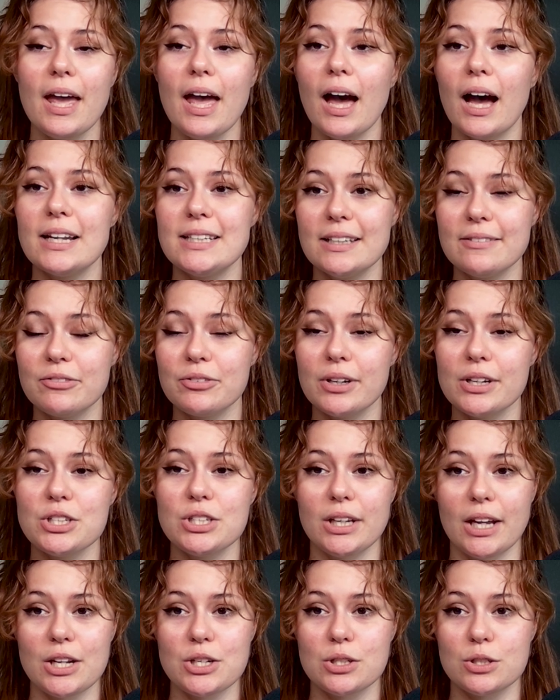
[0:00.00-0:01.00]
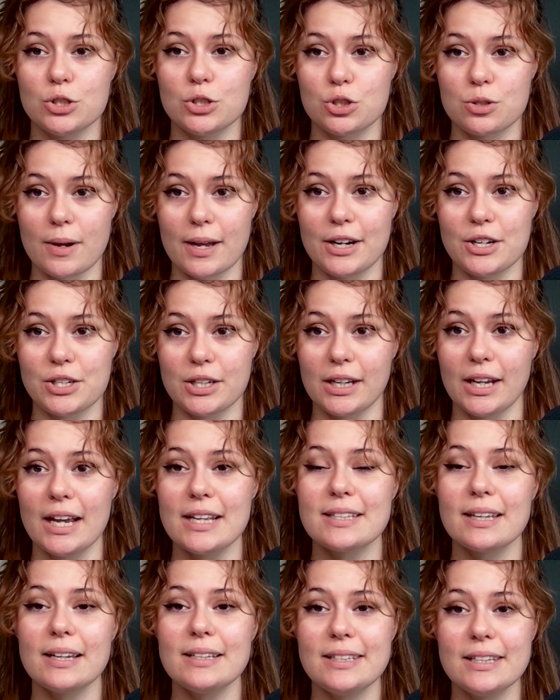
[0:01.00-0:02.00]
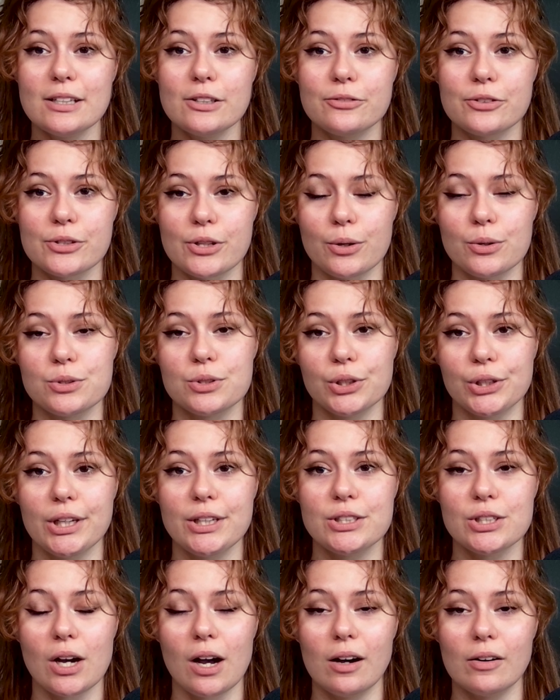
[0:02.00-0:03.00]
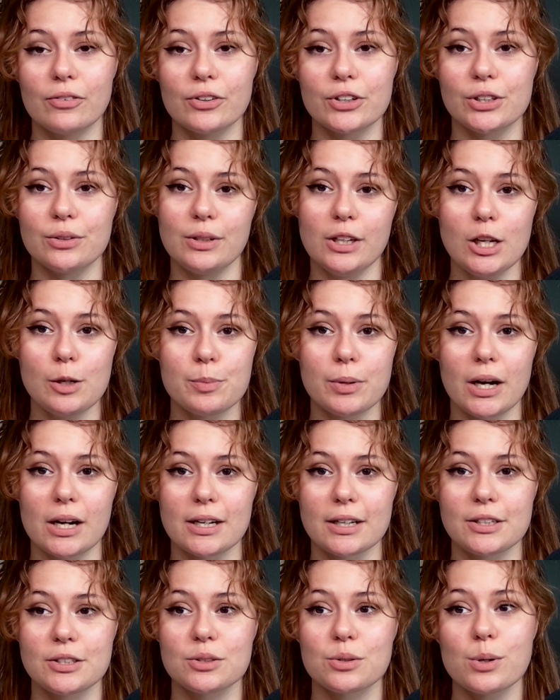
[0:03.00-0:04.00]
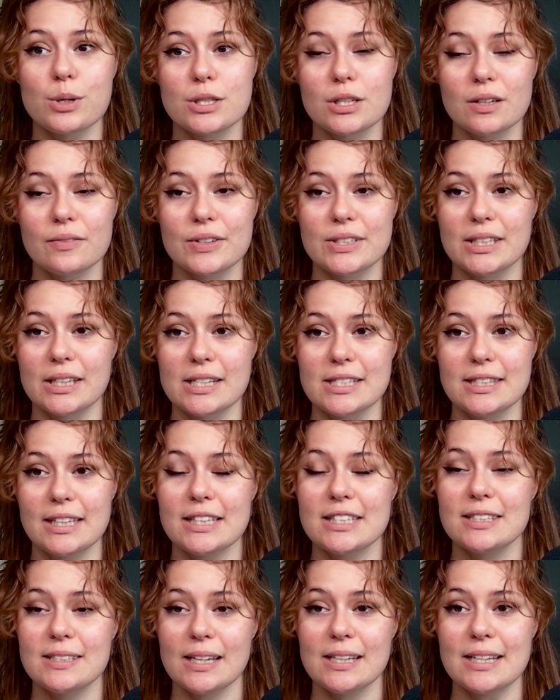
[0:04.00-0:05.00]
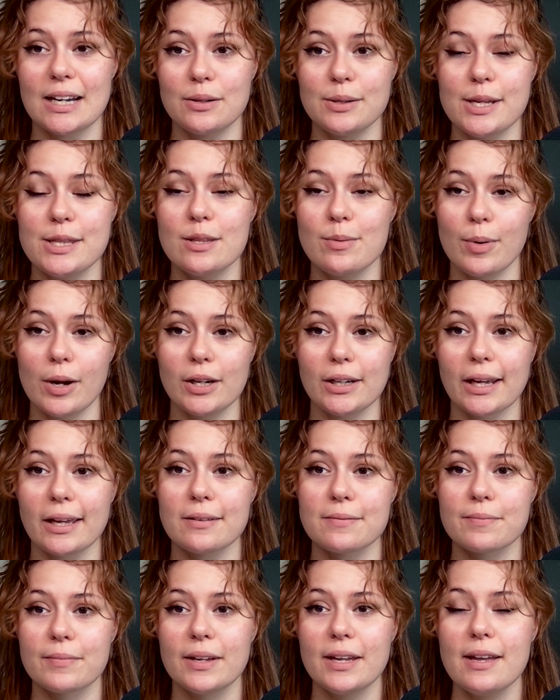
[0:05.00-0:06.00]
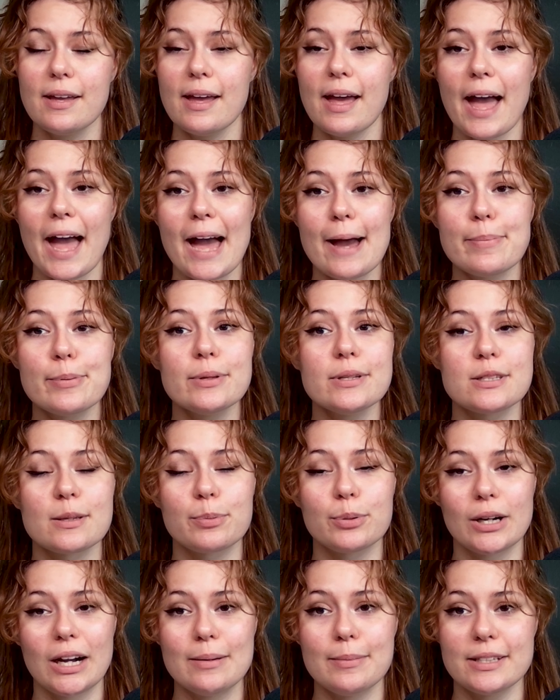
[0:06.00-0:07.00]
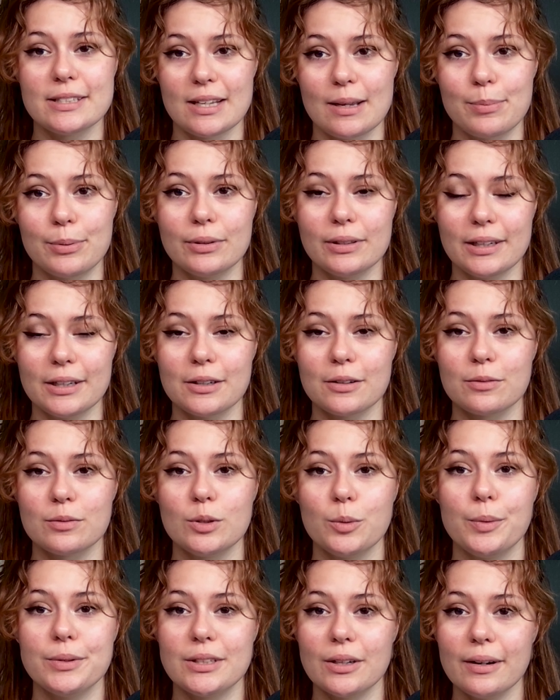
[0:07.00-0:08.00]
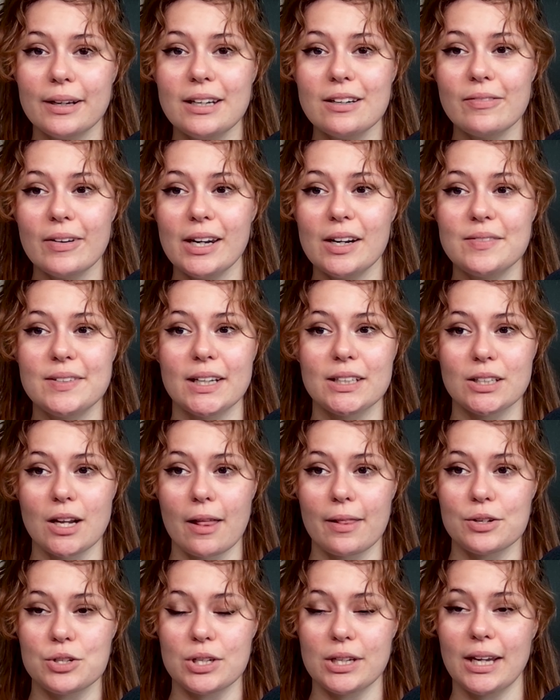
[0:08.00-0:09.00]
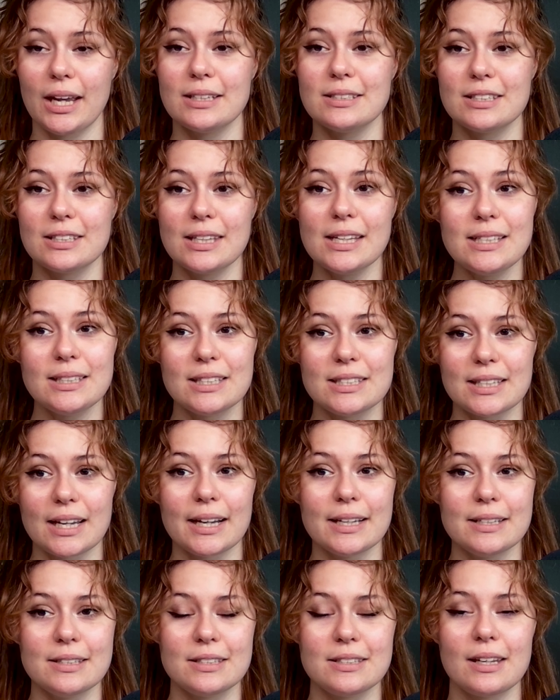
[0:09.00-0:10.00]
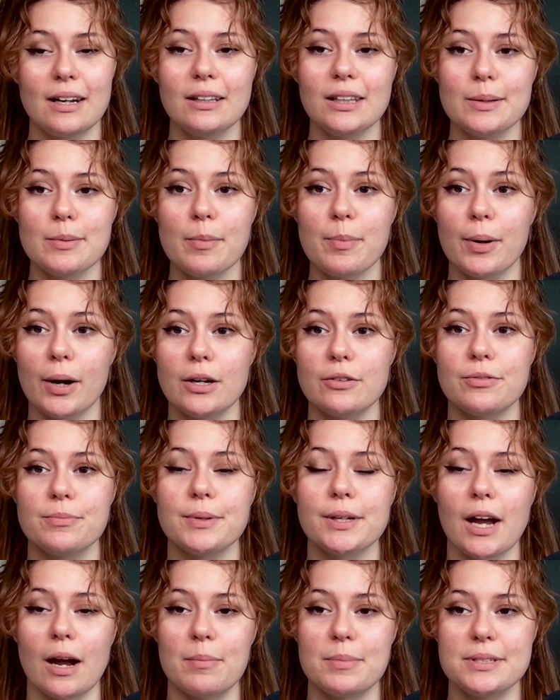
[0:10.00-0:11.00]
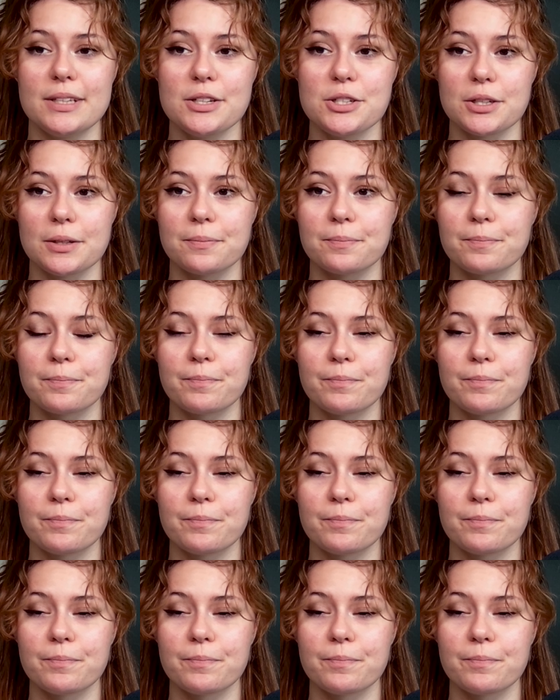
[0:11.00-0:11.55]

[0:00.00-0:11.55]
A differentiation strategy is ideal for those looking to offer unique products or services that stand out in the market. Apple is a prime example here, with their innovative technology and sleek designs setting them apart from the competition.